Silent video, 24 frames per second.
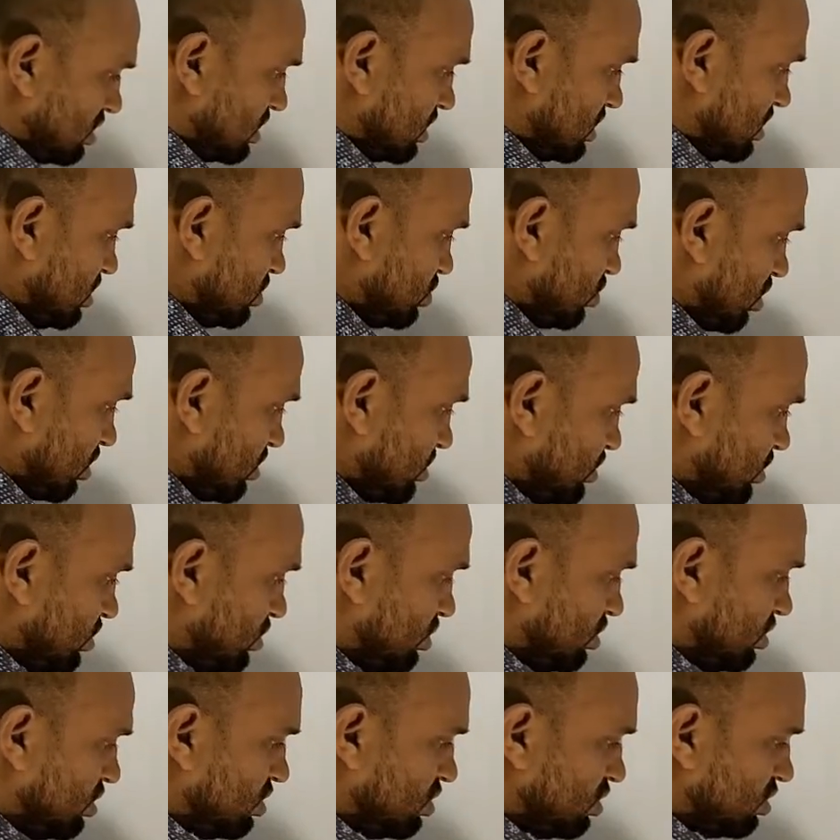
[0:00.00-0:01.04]
This
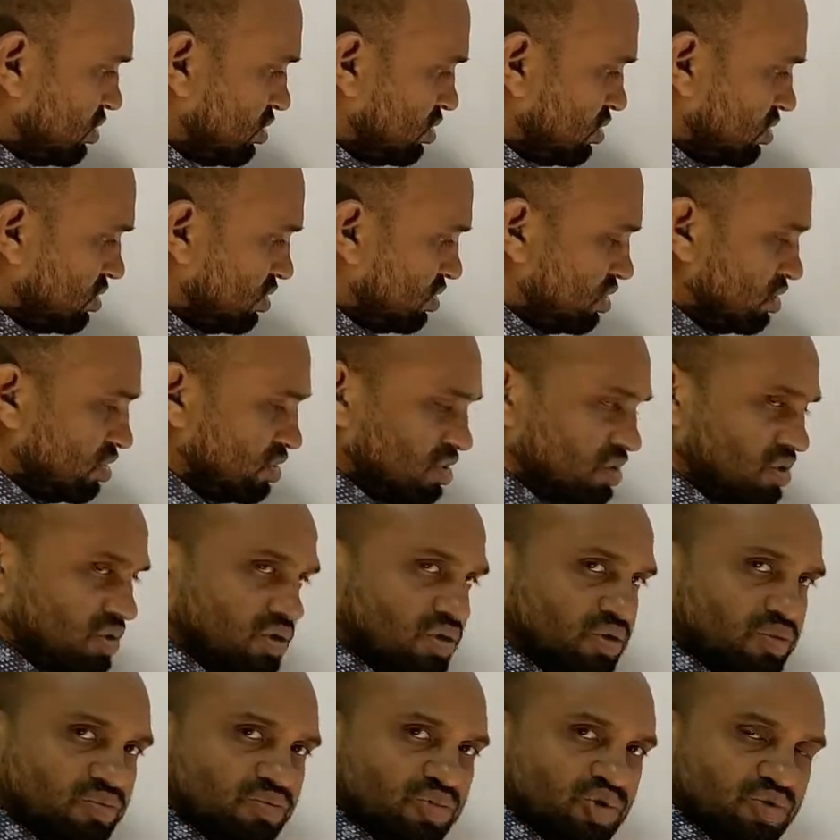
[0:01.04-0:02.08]
also
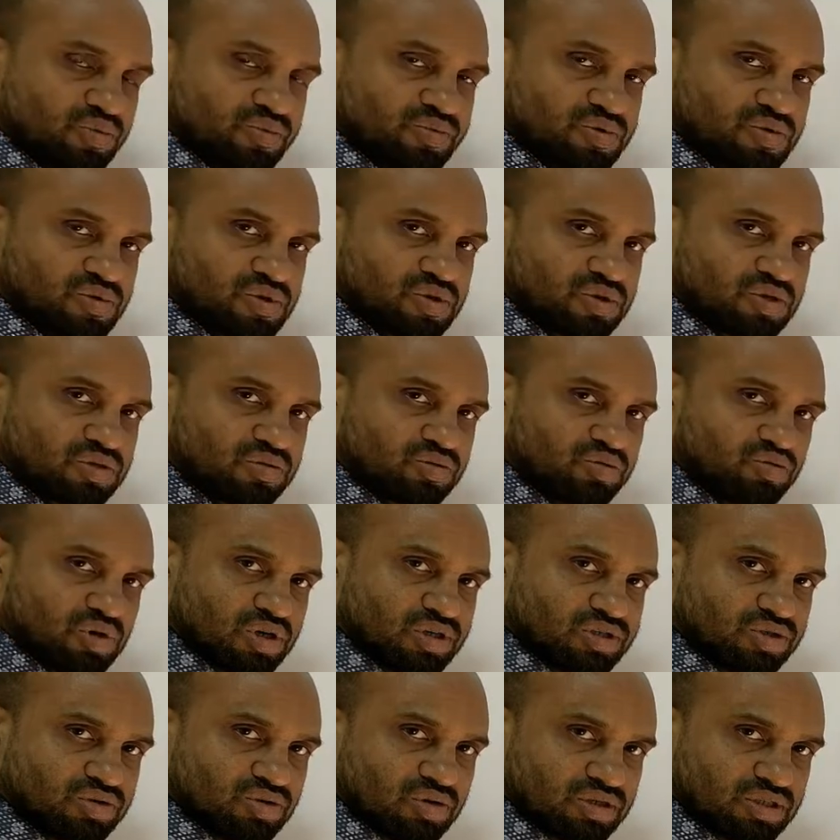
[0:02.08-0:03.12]
moves
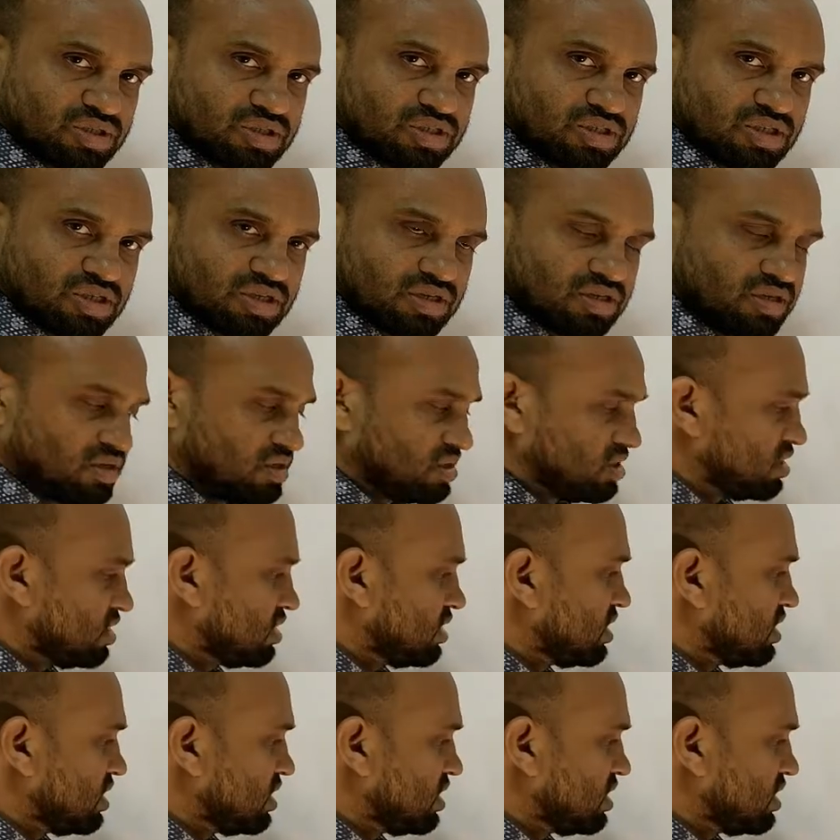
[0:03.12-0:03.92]
towards oxygen.